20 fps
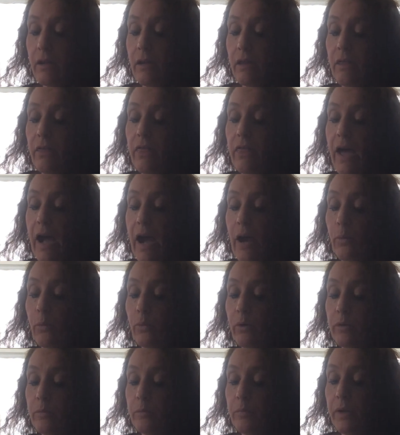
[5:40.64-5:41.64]
that
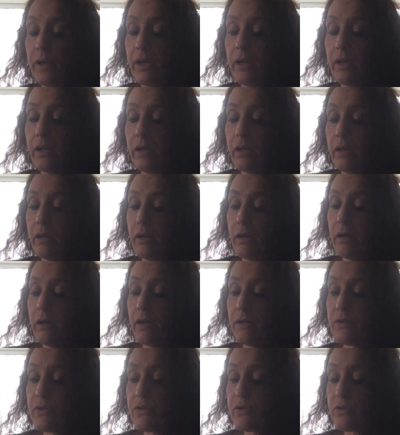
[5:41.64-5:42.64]
would be
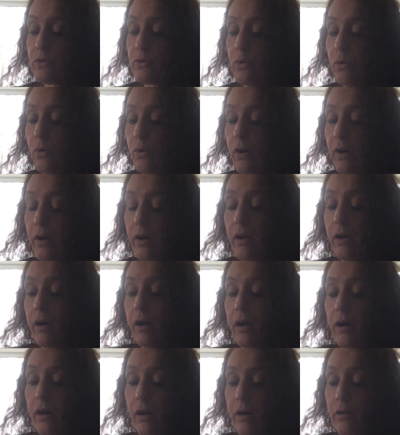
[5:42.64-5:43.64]
a score
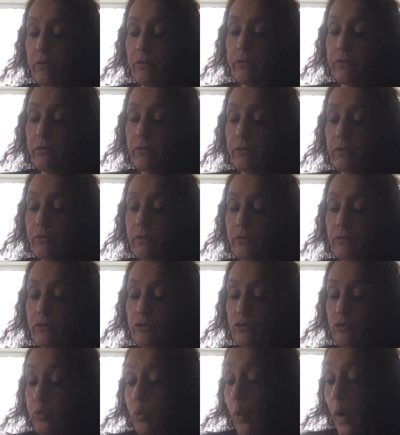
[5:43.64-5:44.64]
of
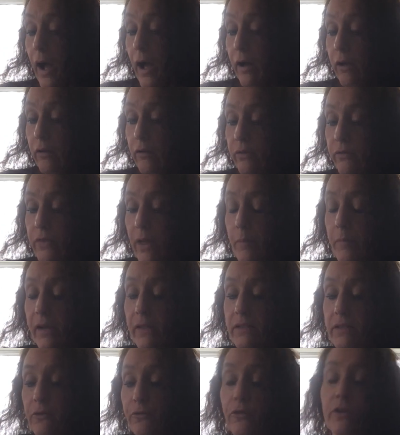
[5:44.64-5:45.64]
12, that my
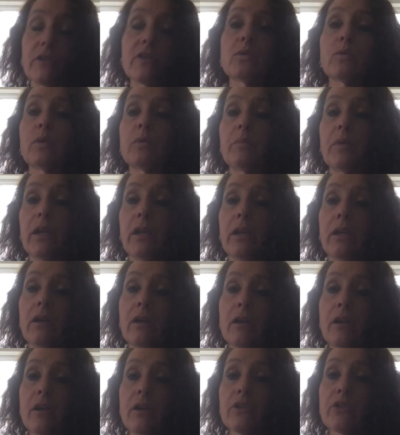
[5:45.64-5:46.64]
difference would be.
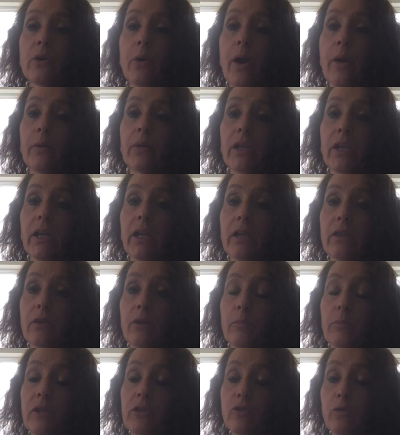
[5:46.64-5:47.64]
So I would
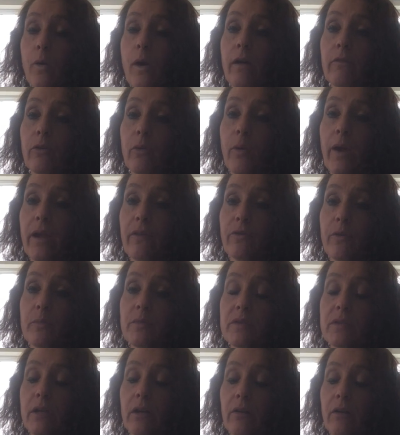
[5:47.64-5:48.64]
either be 12 away
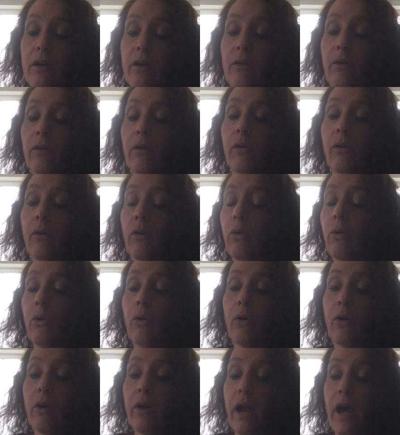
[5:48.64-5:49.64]
from 0,
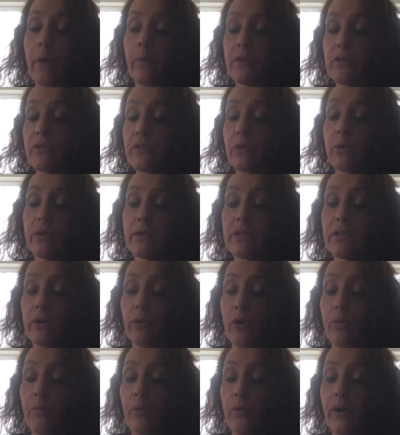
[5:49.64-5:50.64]
or I would score
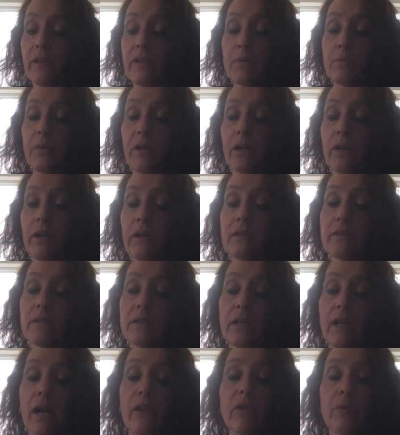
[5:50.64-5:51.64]
0 points because
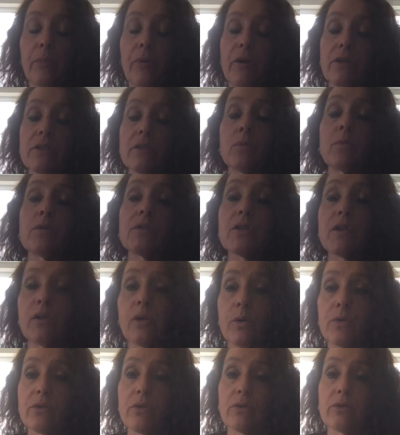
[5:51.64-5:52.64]
the other person was
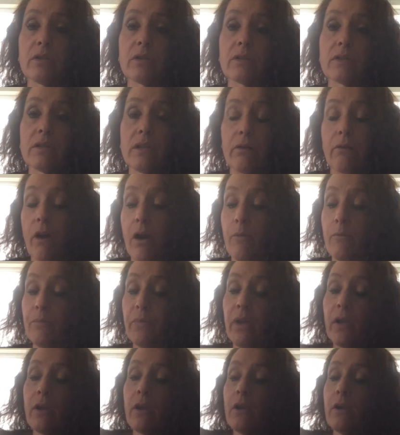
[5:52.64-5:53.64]
closer to 0.
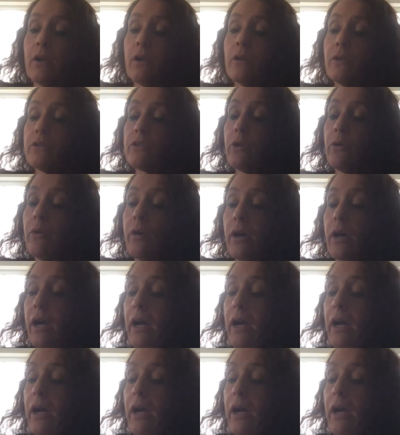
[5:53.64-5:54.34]
So